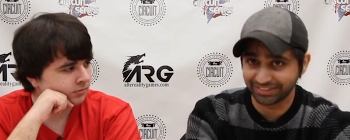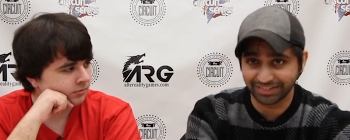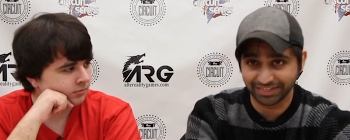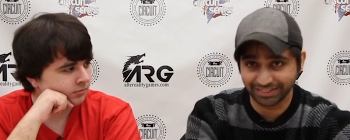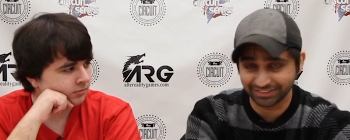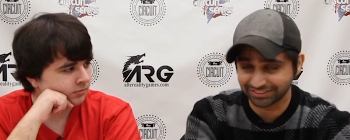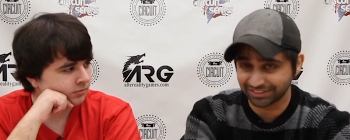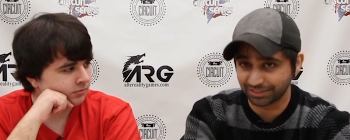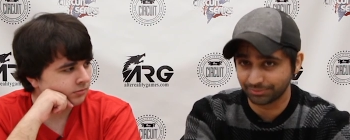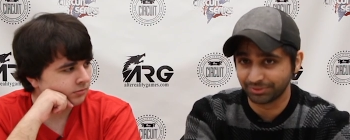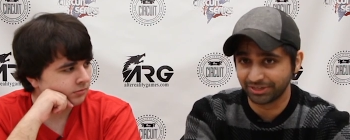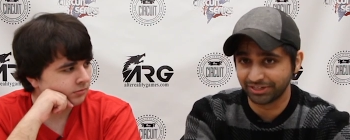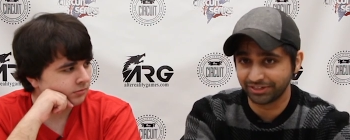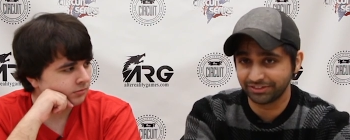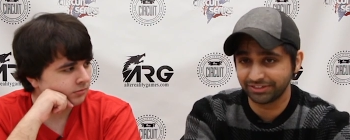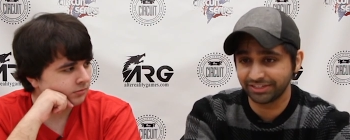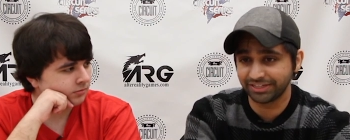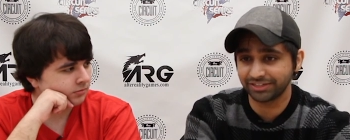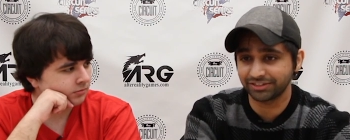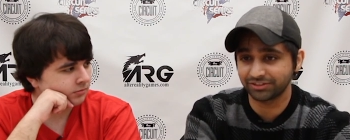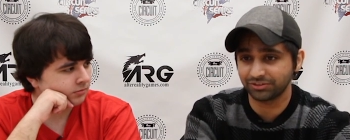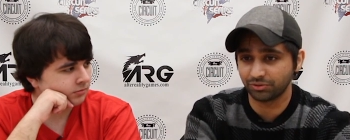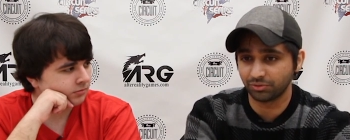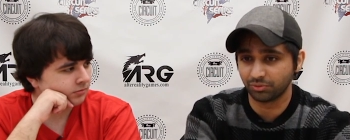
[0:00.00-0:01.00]
Speaker 1: an anti-meta
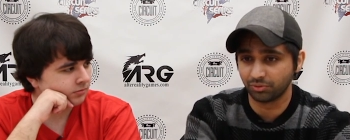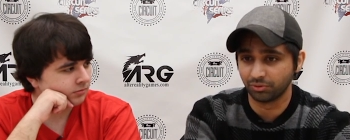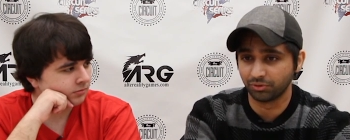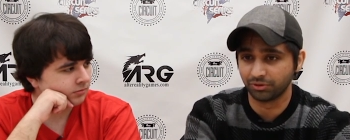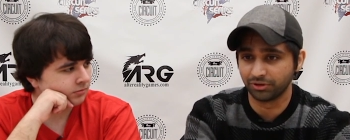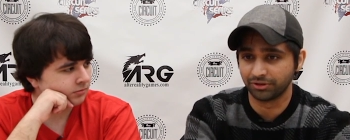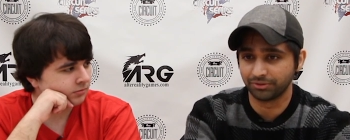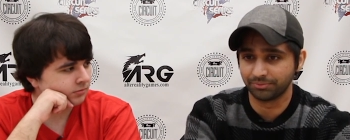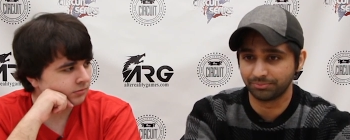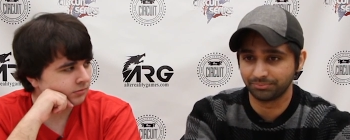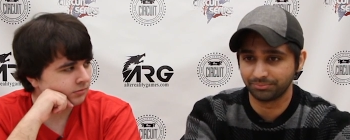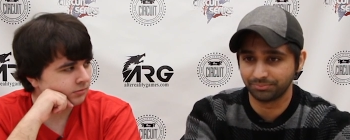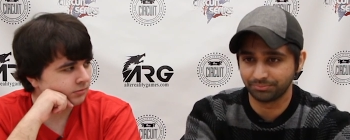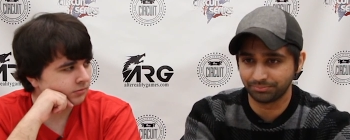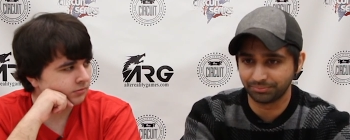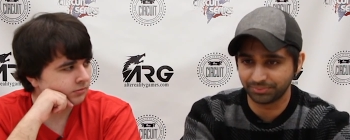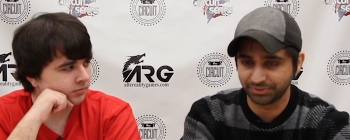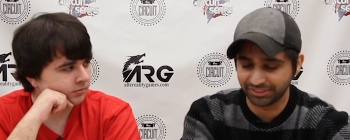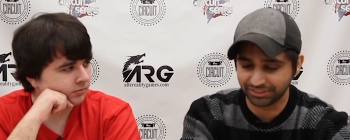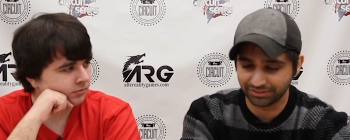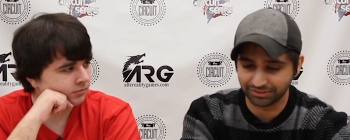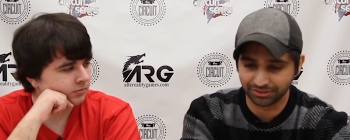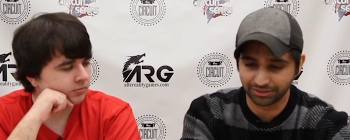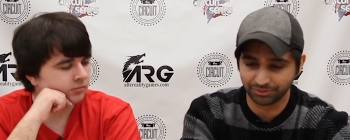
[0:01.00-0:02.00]
deck or
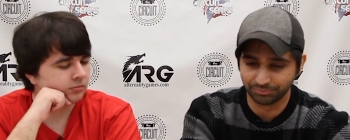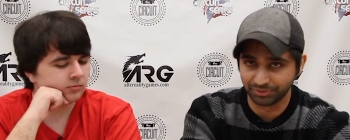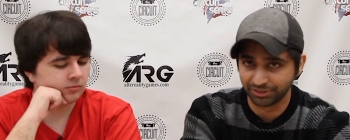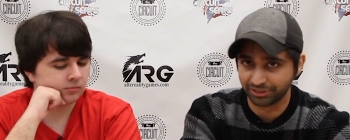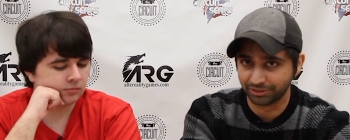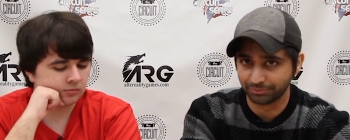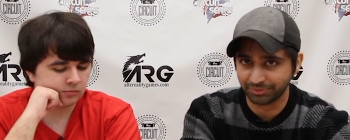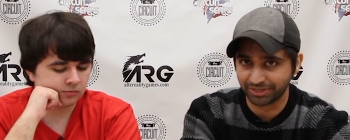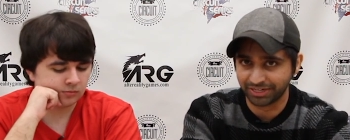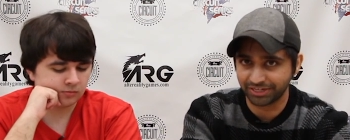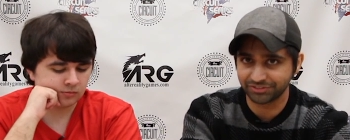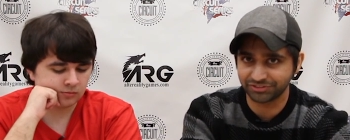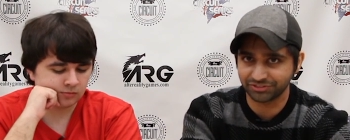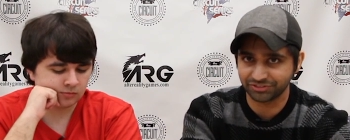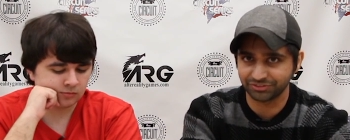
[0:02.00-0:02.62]
beat a mirror match.